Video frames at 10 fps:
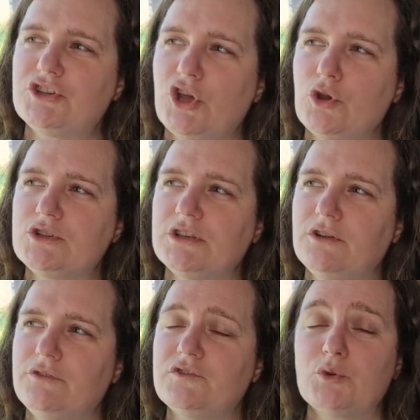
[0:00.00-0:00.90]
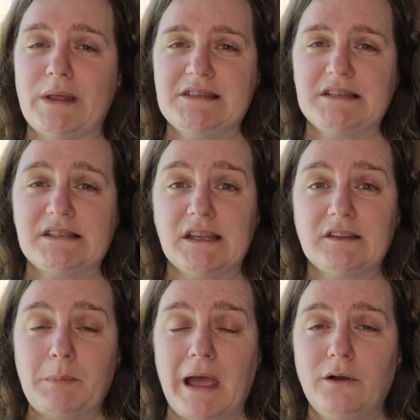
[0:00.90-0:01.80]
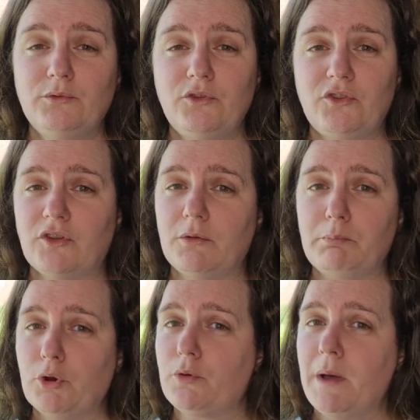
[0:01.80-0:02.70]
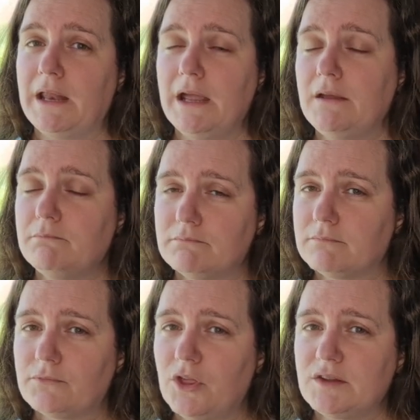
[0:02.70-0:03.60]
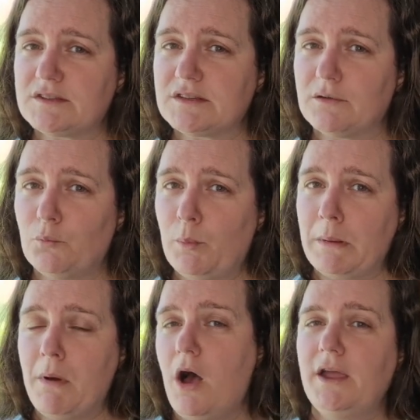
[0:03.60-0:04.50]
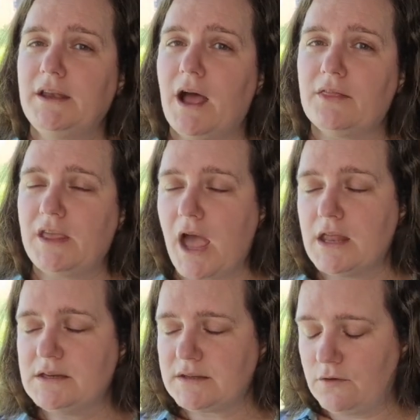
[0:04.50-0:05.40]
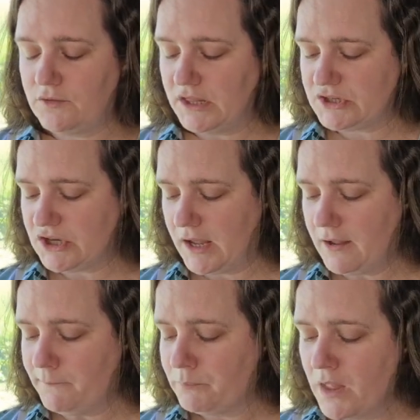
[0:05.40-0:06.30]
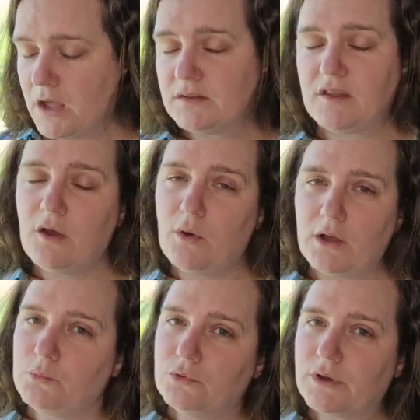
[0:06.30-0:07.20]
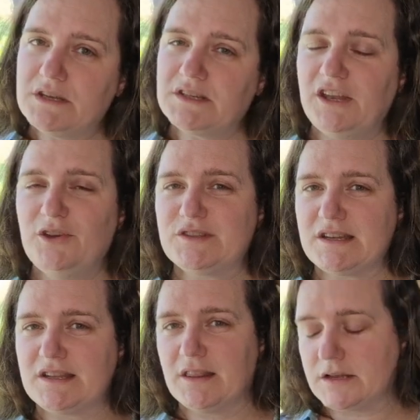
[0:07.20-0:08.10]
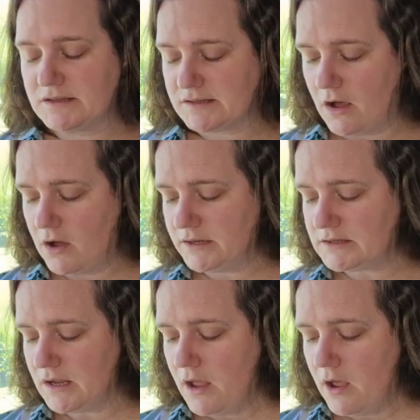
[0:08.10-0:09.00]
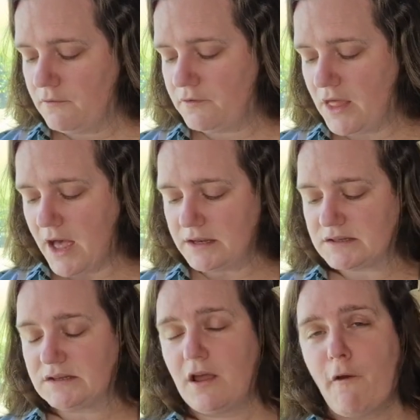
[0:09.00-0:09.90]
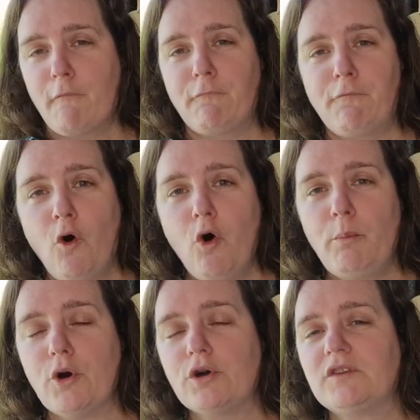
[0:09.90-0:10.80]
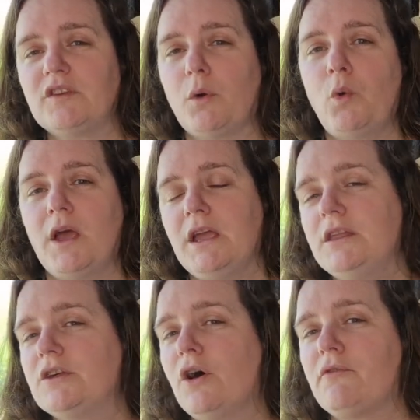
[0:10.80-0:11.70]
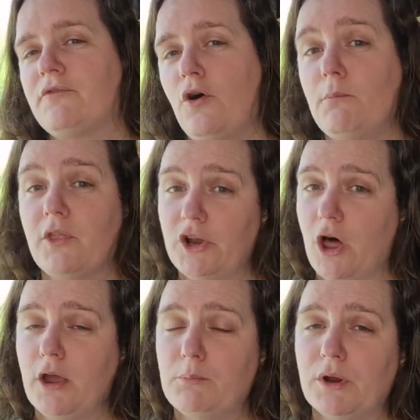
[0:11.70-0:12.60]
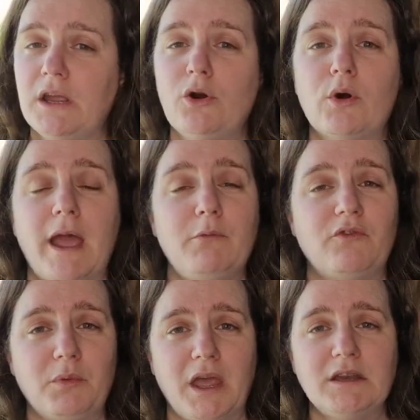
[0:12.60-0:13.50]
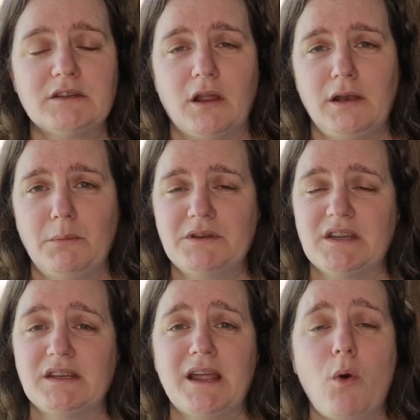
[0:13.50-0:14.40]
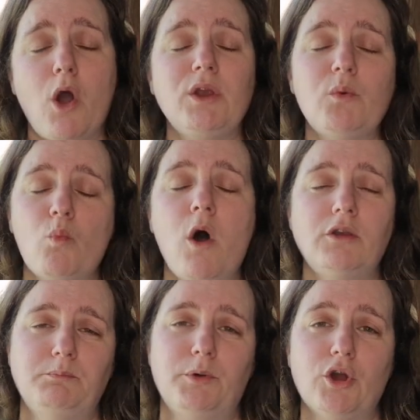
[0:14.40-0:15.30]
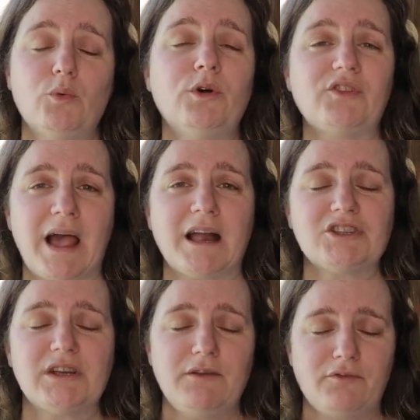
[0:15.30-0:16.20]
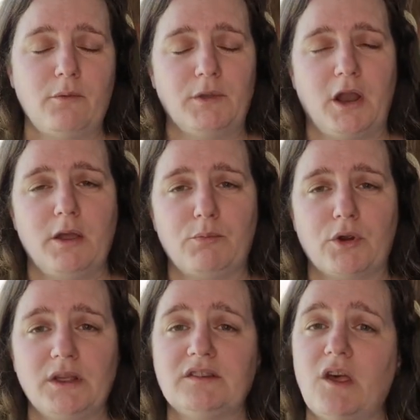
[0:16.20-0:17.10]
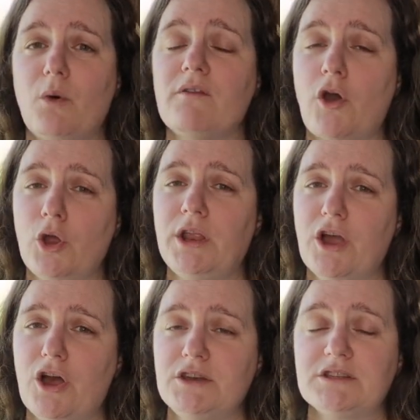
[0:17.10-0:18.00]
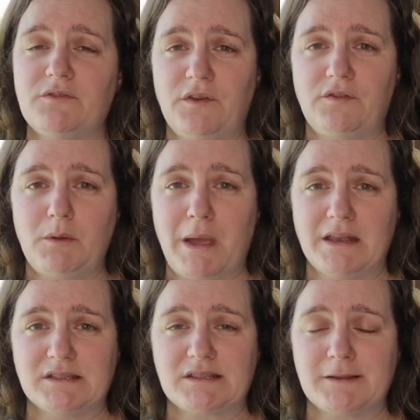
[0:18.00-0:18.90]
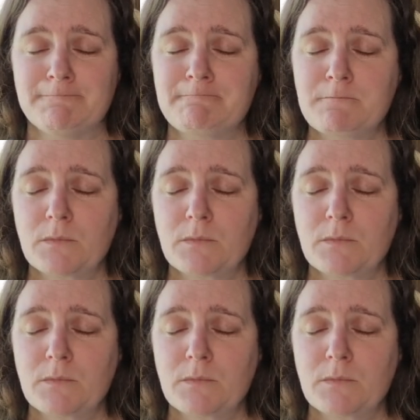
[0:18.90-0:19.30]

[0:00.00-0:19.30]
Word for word: a total of £26 book money that will be mine at the end of this year. So I will continue setting that aside for that. Four books were either from the library or came from Kindle Unlimited. Now, only one book was actually from the library, so I've only earned 50 pence